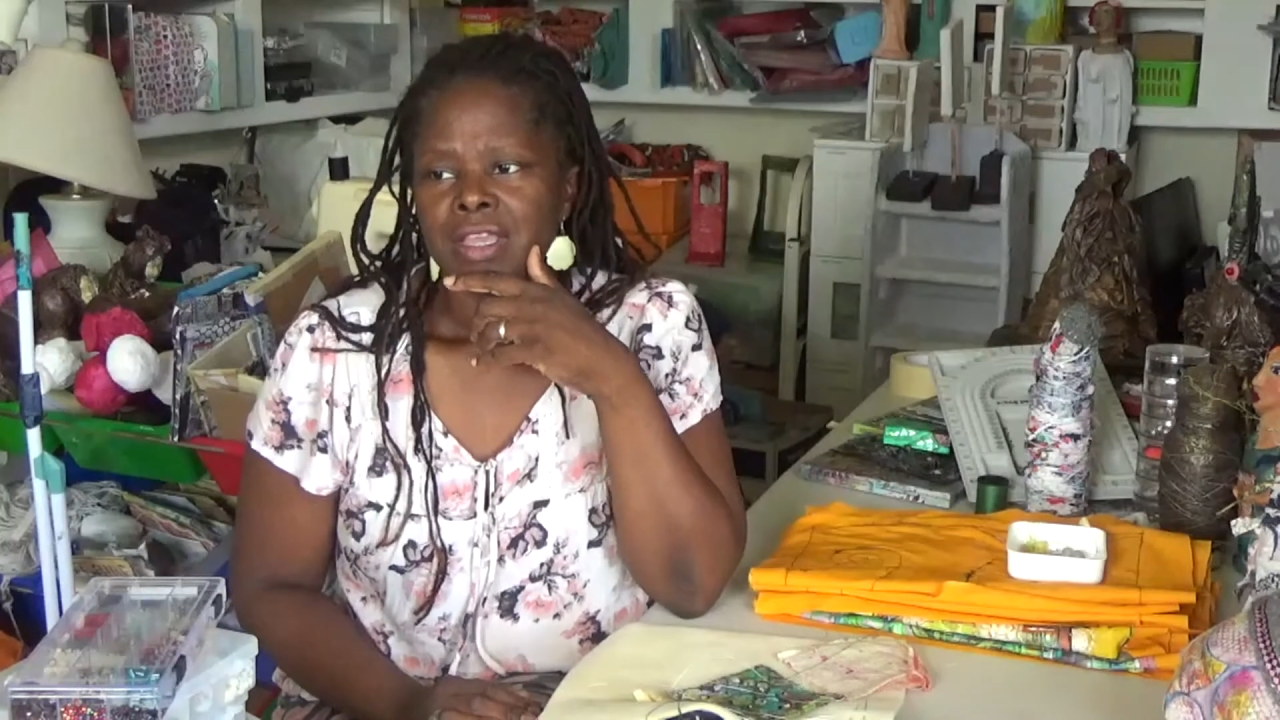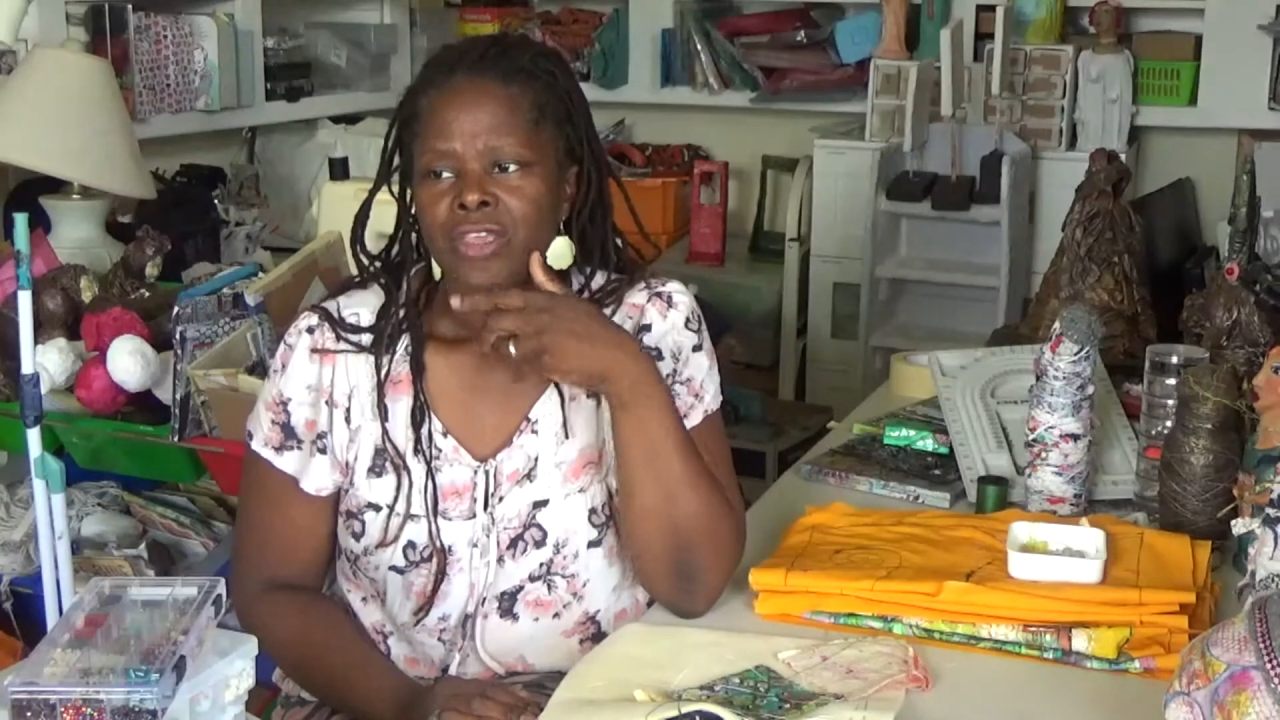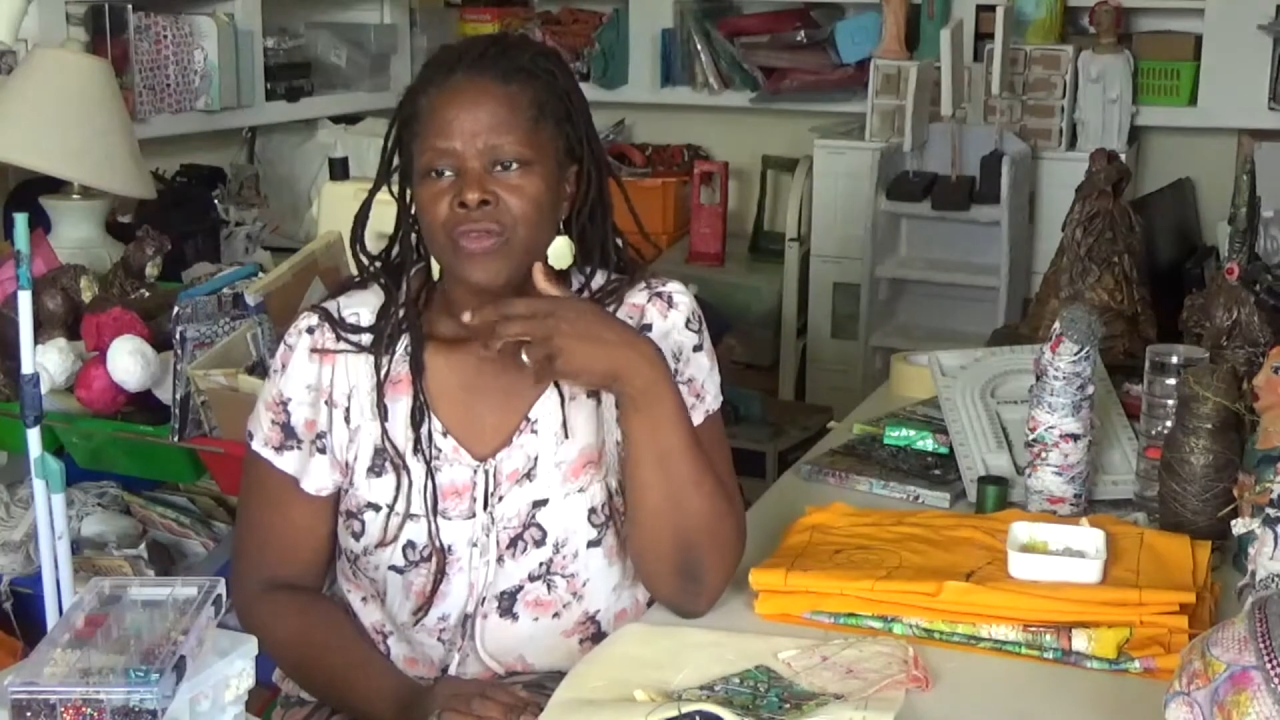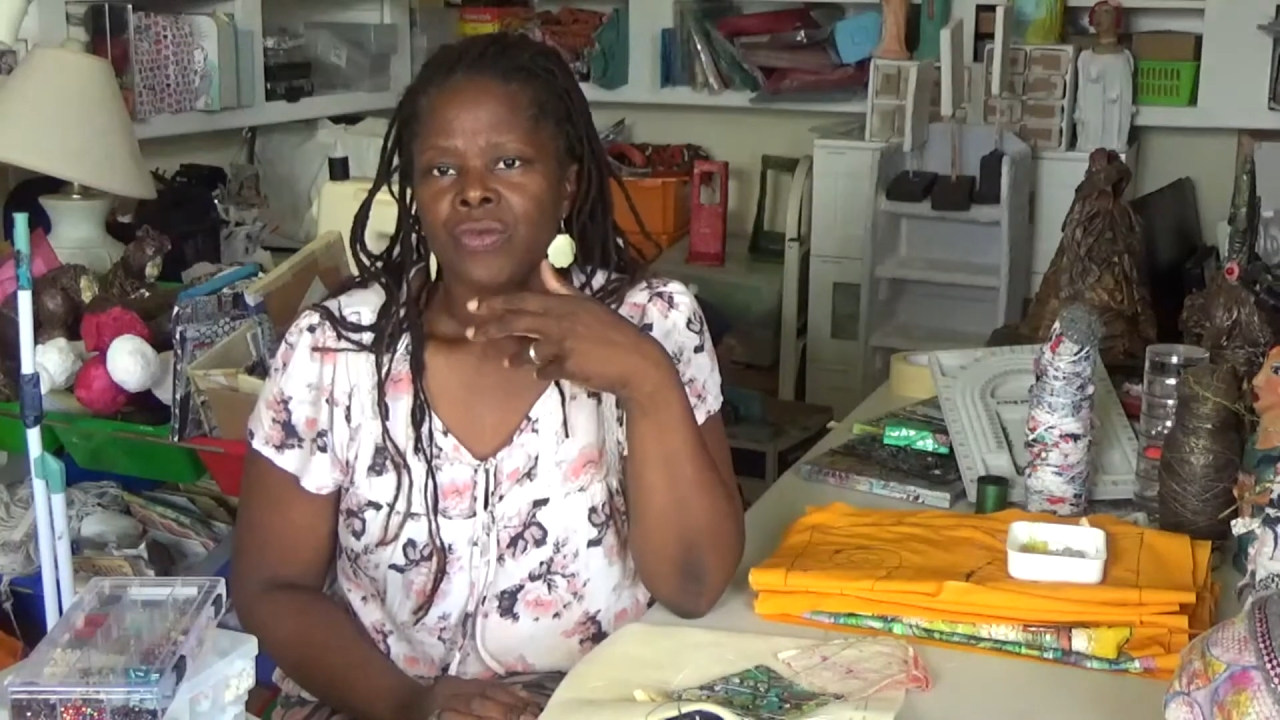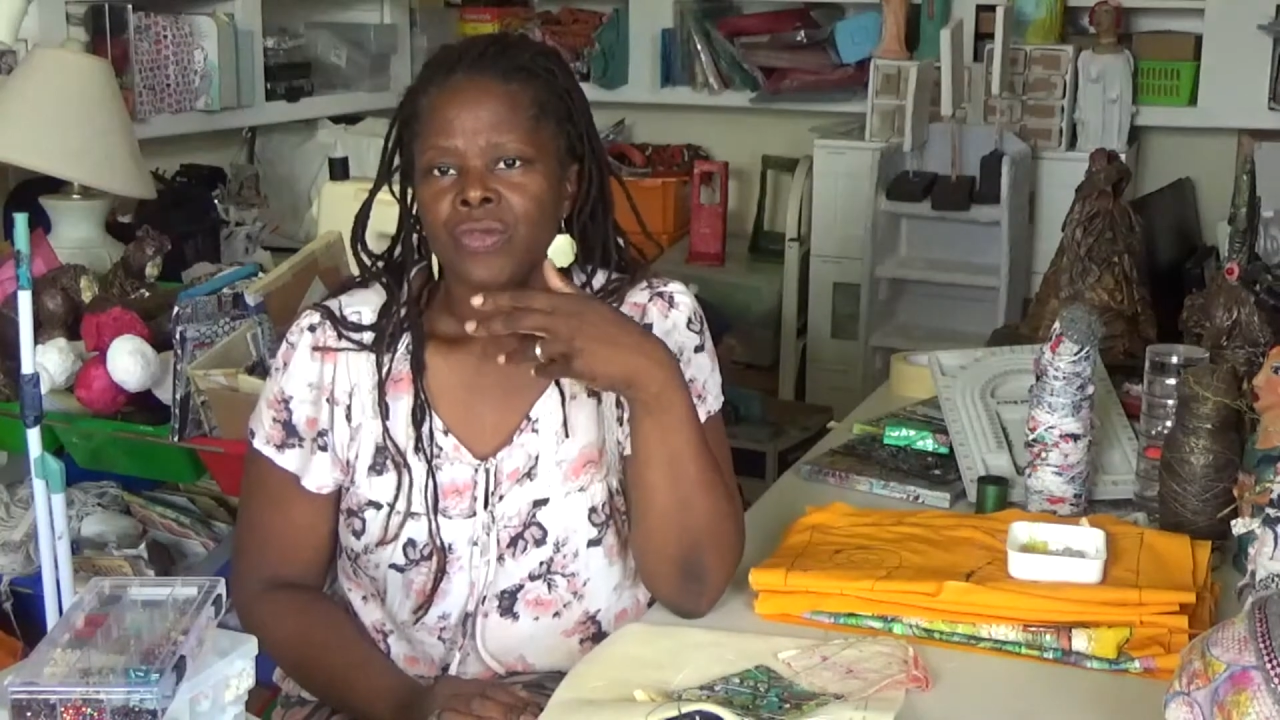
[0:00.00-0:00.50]

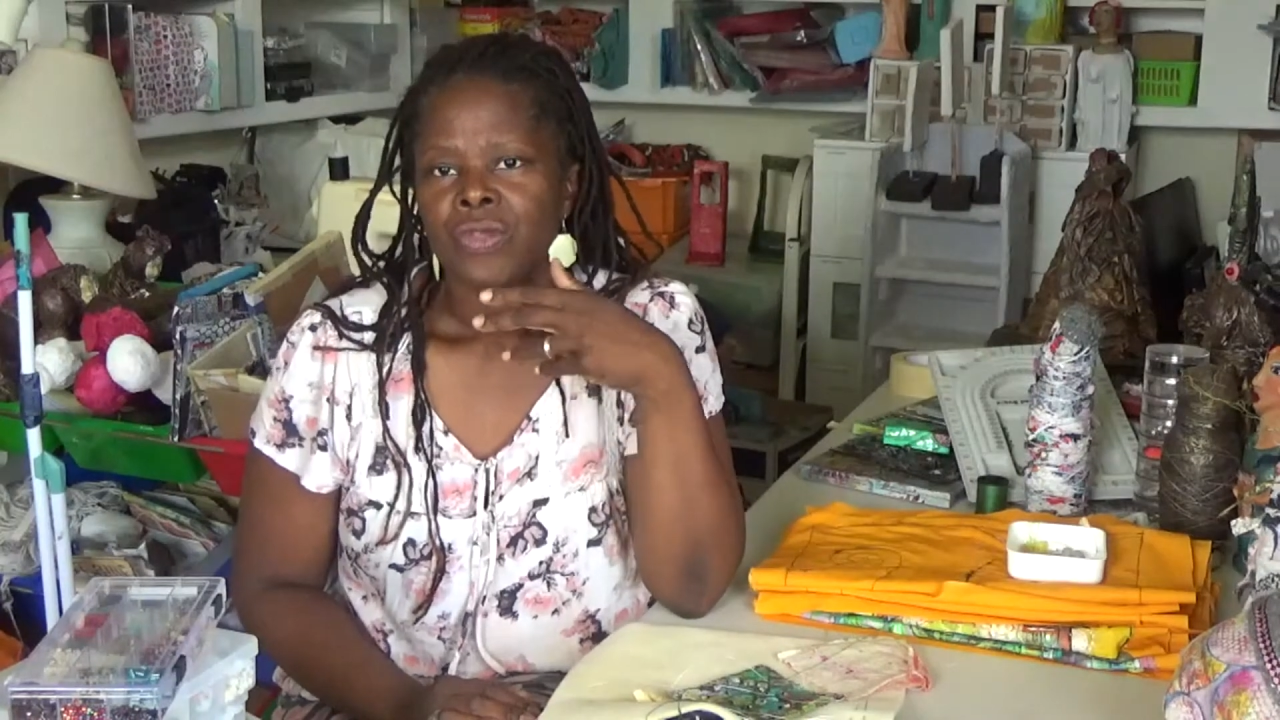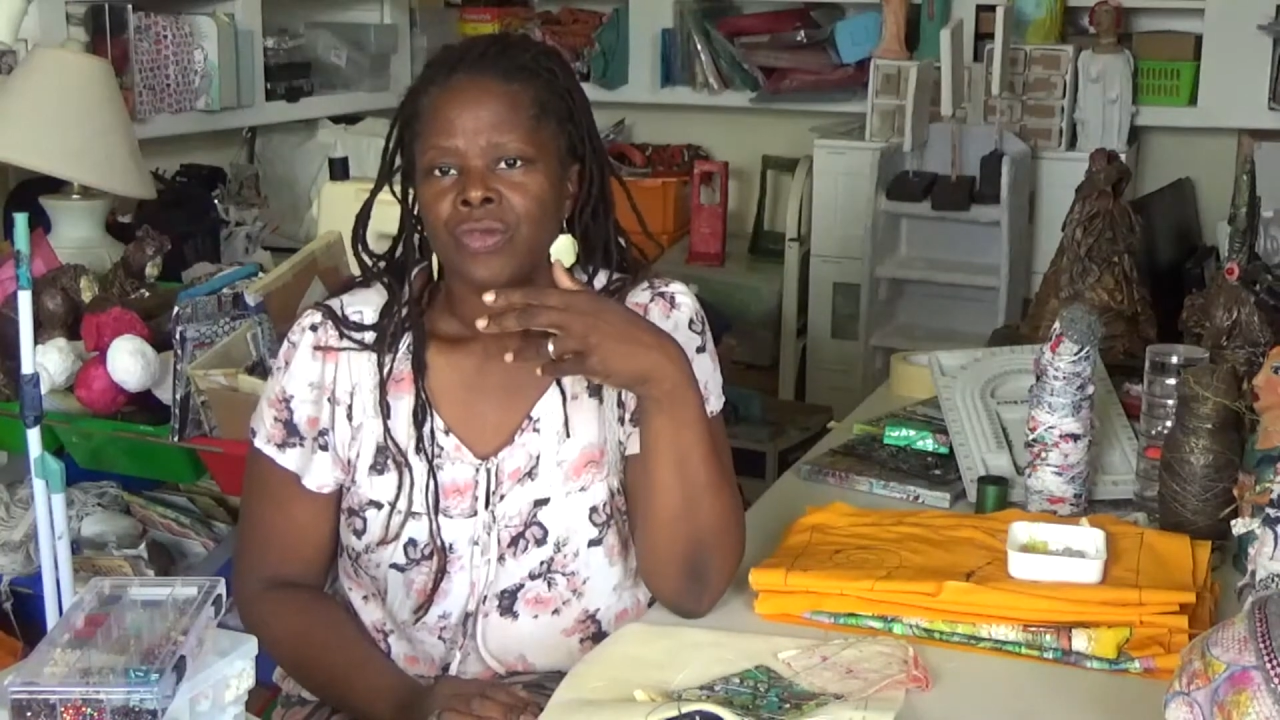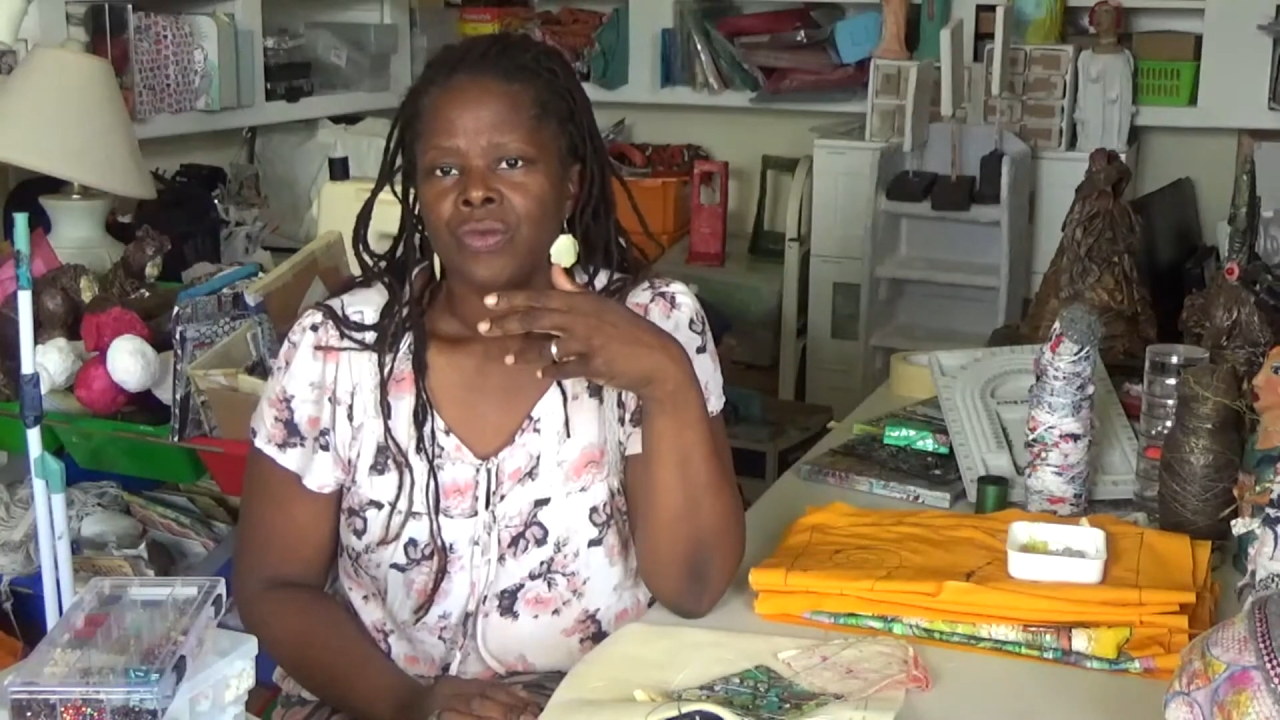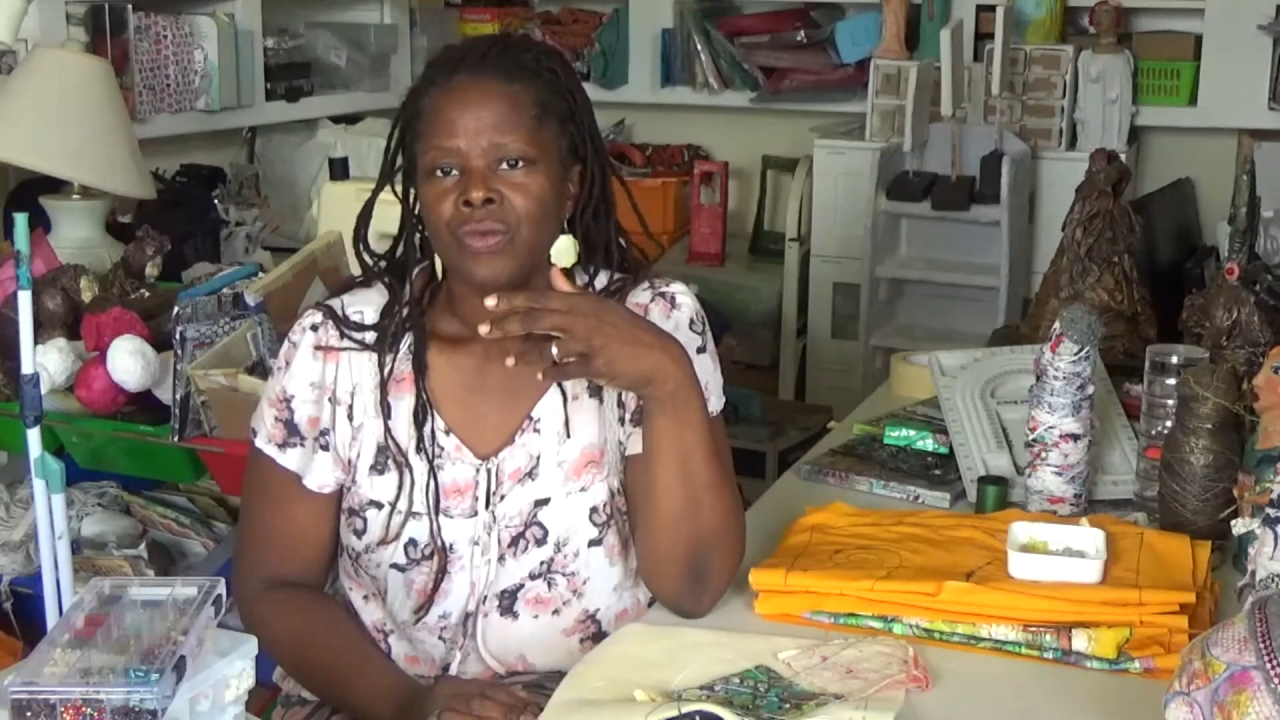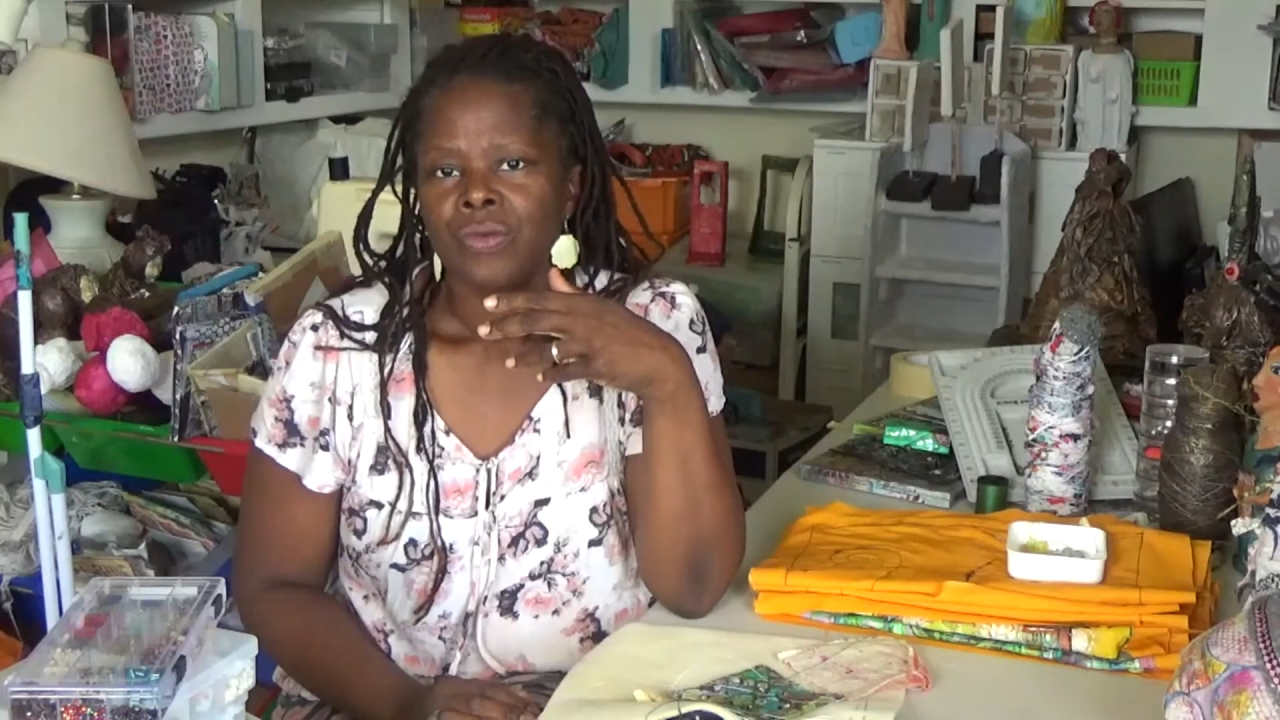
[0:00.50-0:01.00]

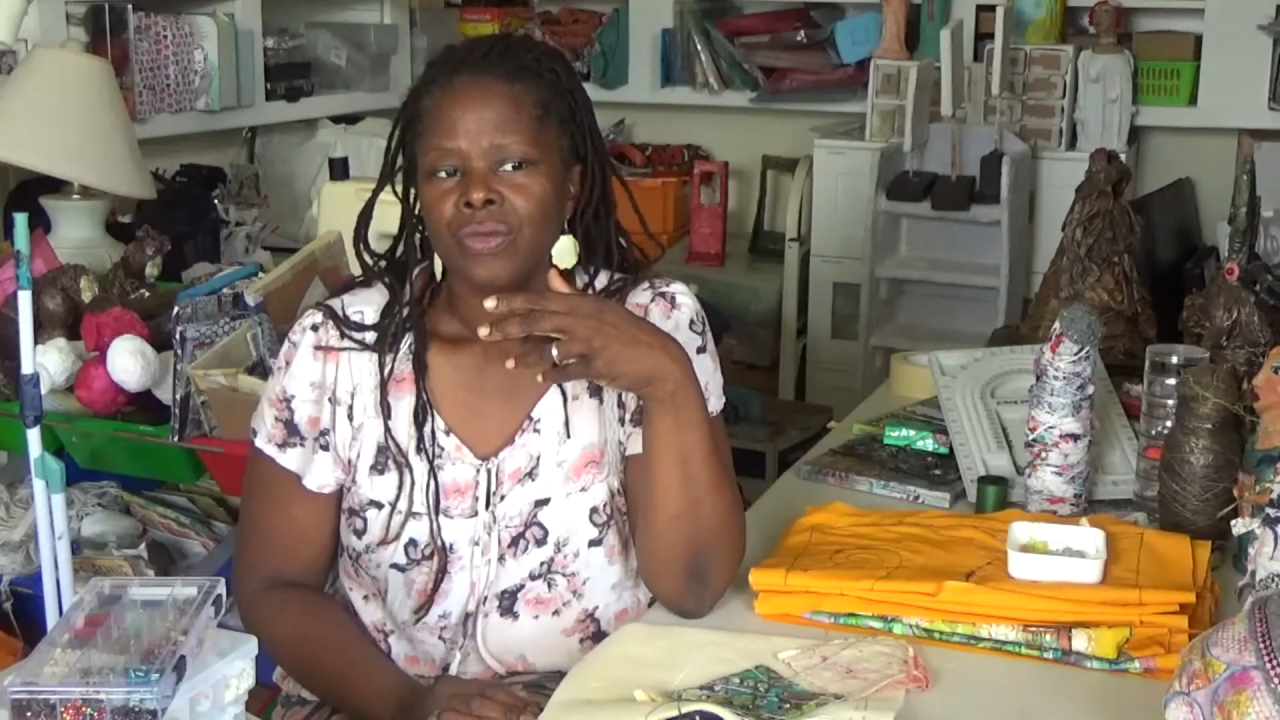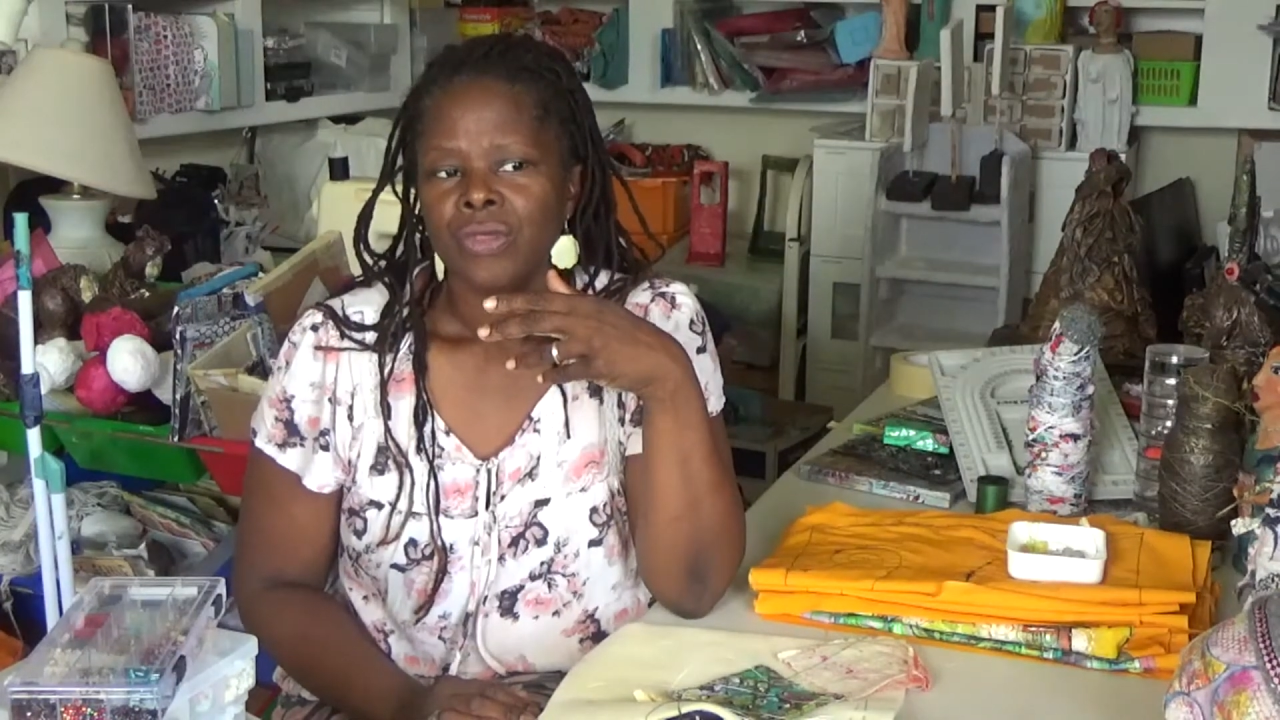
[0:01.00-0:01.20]
you